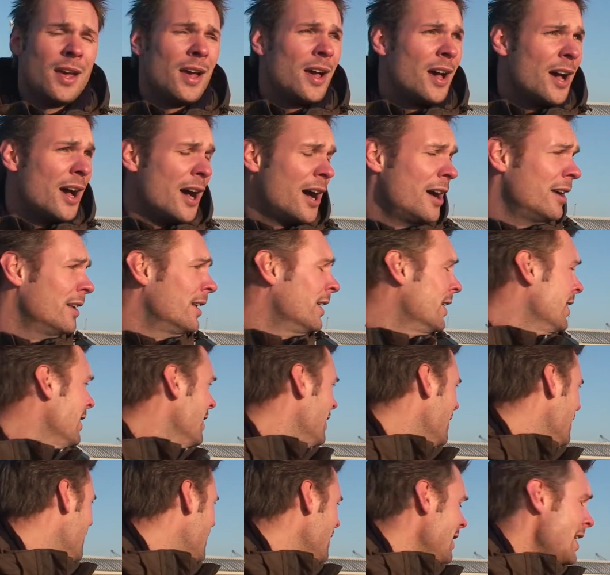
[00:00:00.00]
Uh,
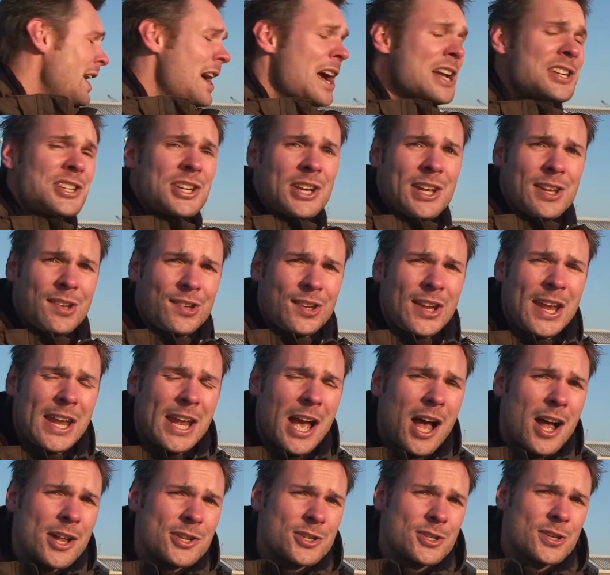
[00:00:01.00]
as you can
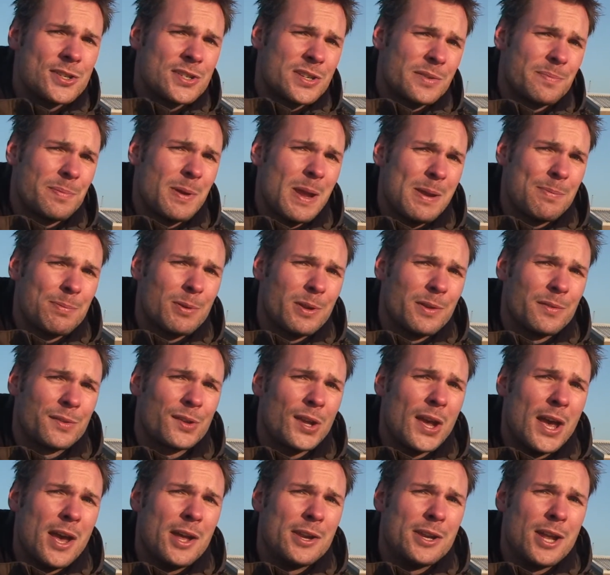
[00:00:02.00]
see, hundreds of people have
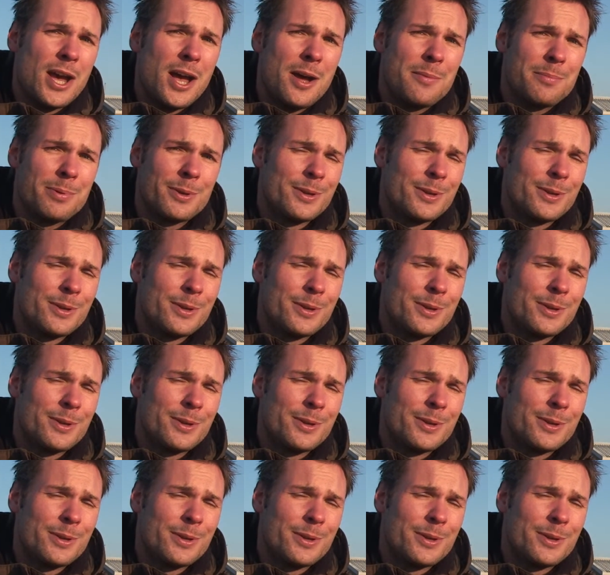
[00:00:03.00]
turned up,